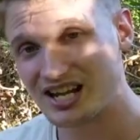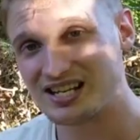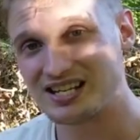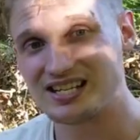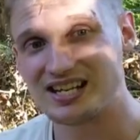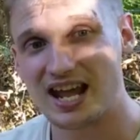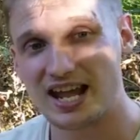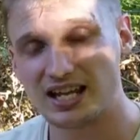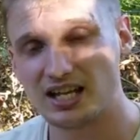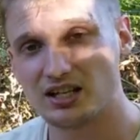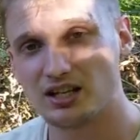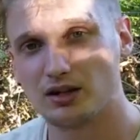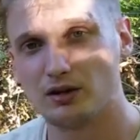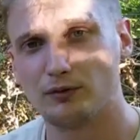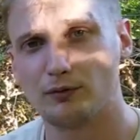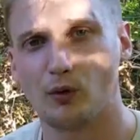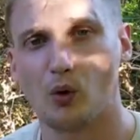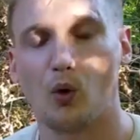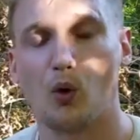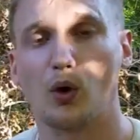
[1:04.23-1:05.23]
uh,
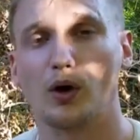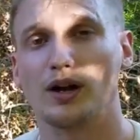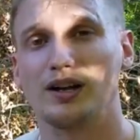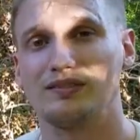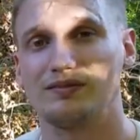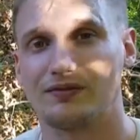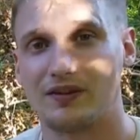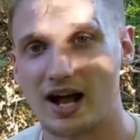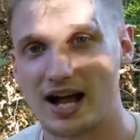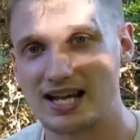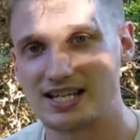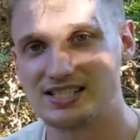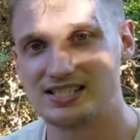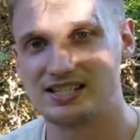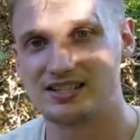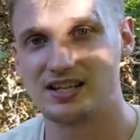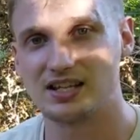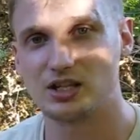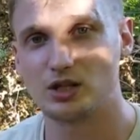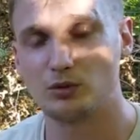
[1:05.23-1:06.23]
negative or
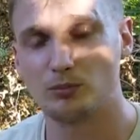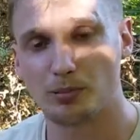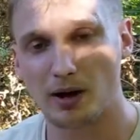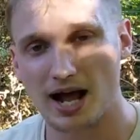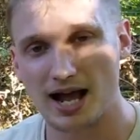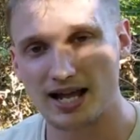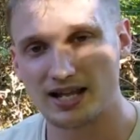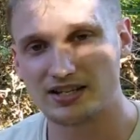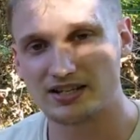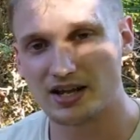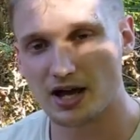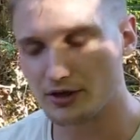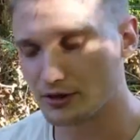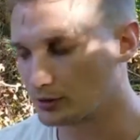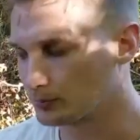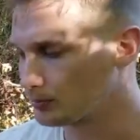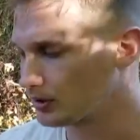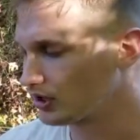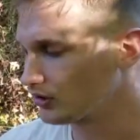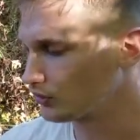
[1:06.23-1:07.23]
advising that you buy another
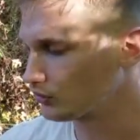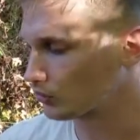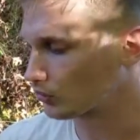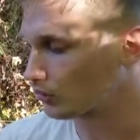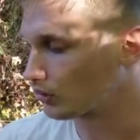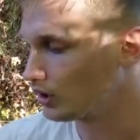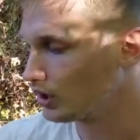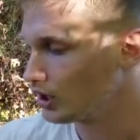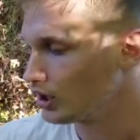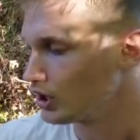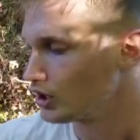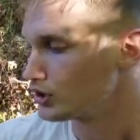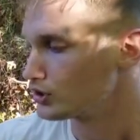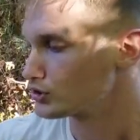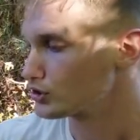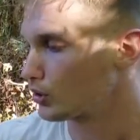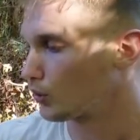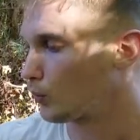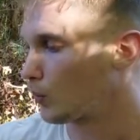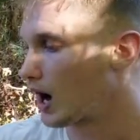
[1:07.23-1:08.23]
pistol.
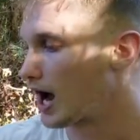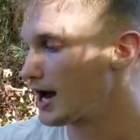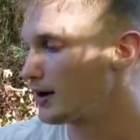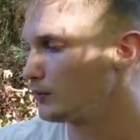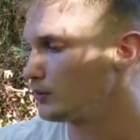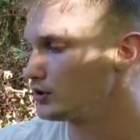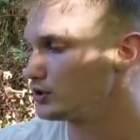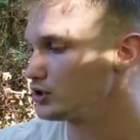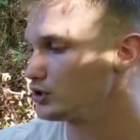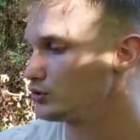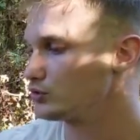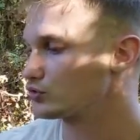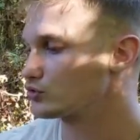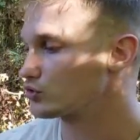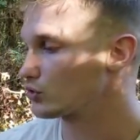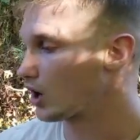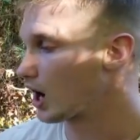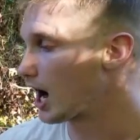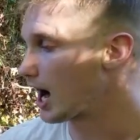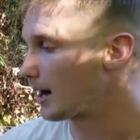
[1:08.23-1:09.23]
So why would you
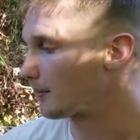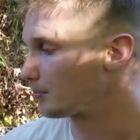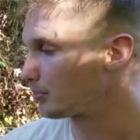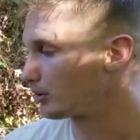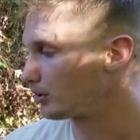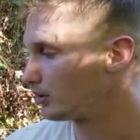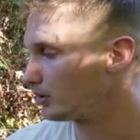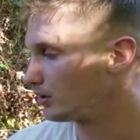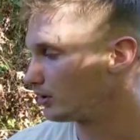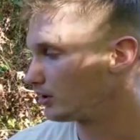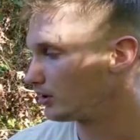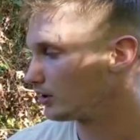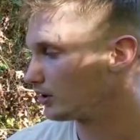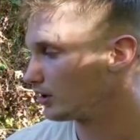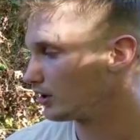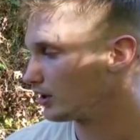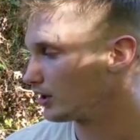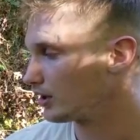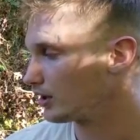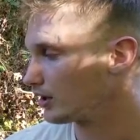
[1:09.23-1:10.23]
drop
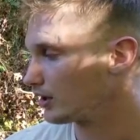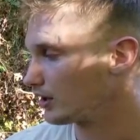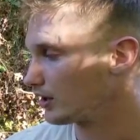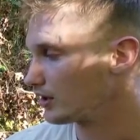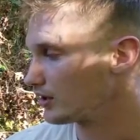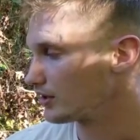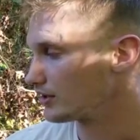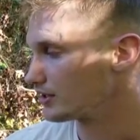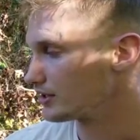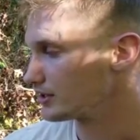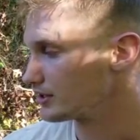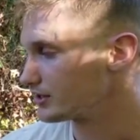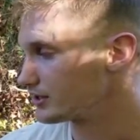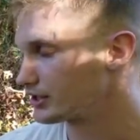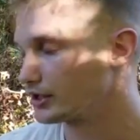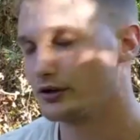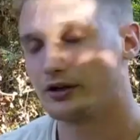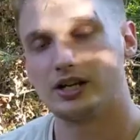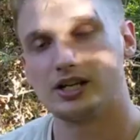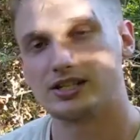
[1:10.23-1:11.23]

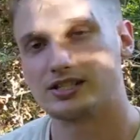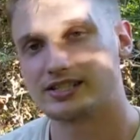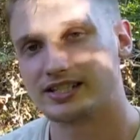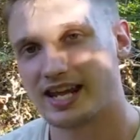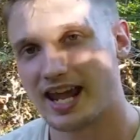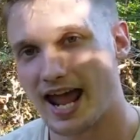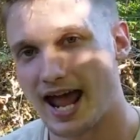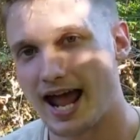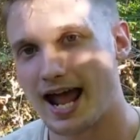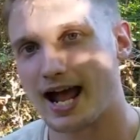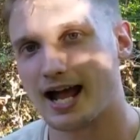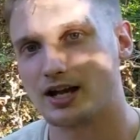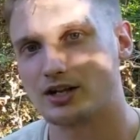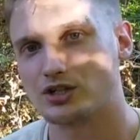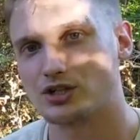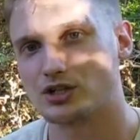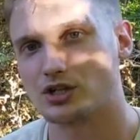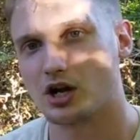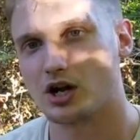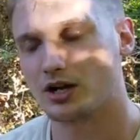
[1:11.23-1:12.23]
serious
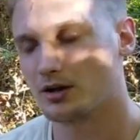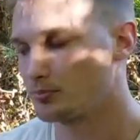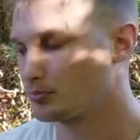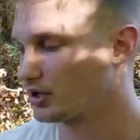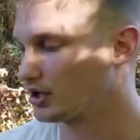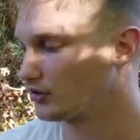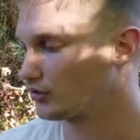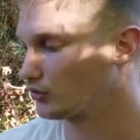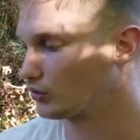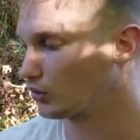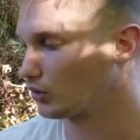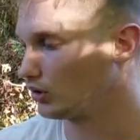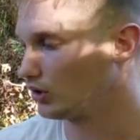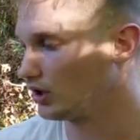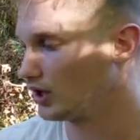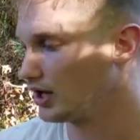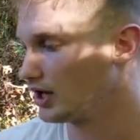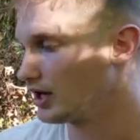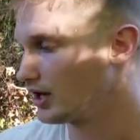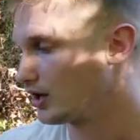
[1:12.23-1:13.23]
cash on a pistol
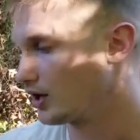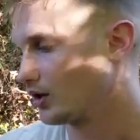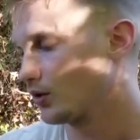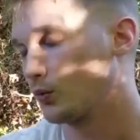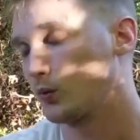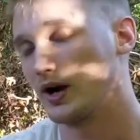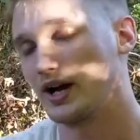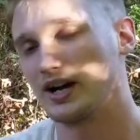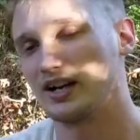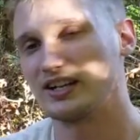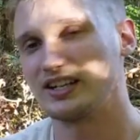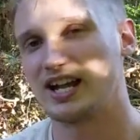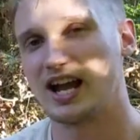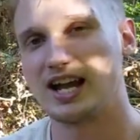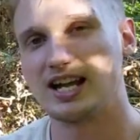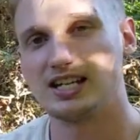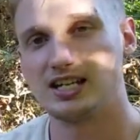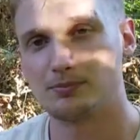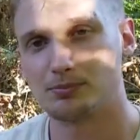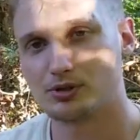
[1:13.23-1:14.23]
where
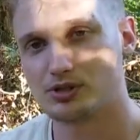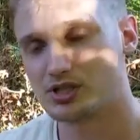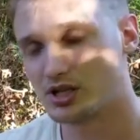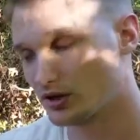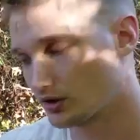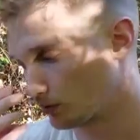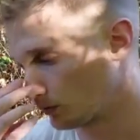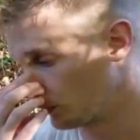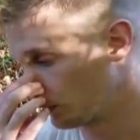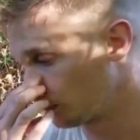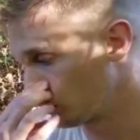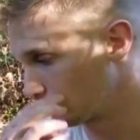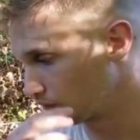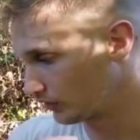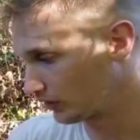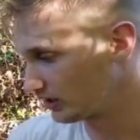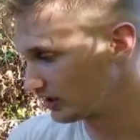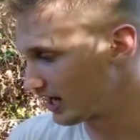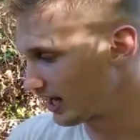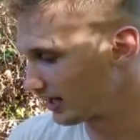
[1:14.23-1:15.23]
90% of the reviews
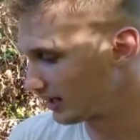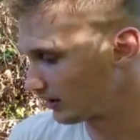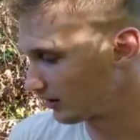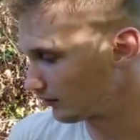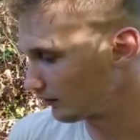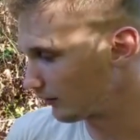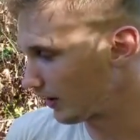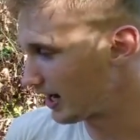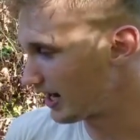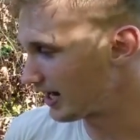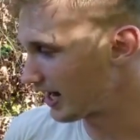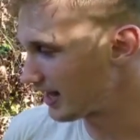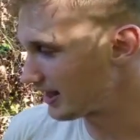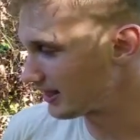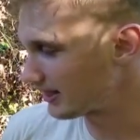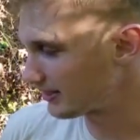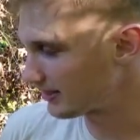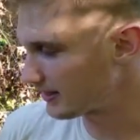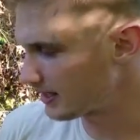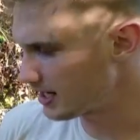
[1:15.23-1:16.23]
are negative? And I
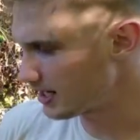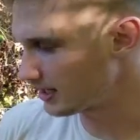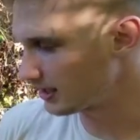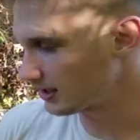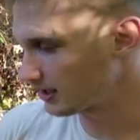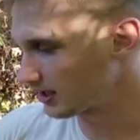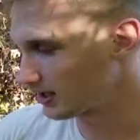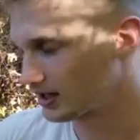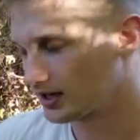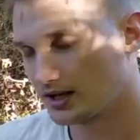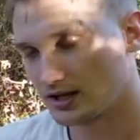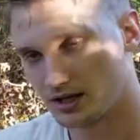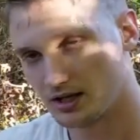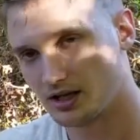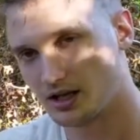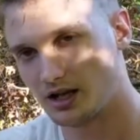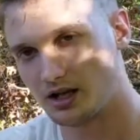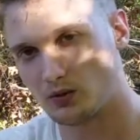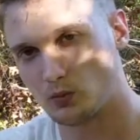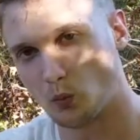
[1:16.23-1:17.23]
think
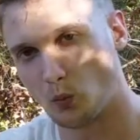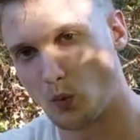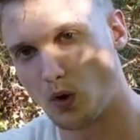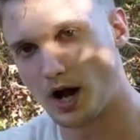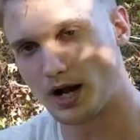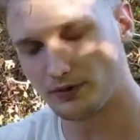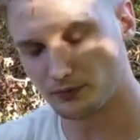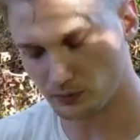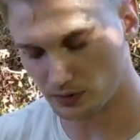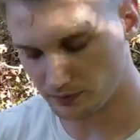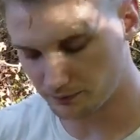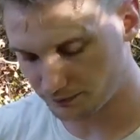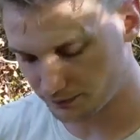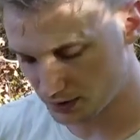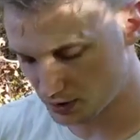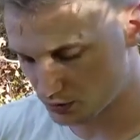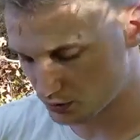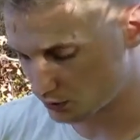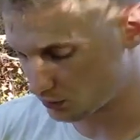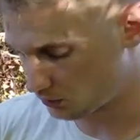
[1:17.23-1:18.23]
in one
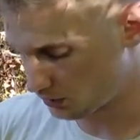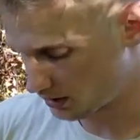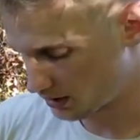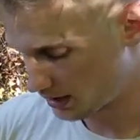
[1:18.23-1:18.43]
review,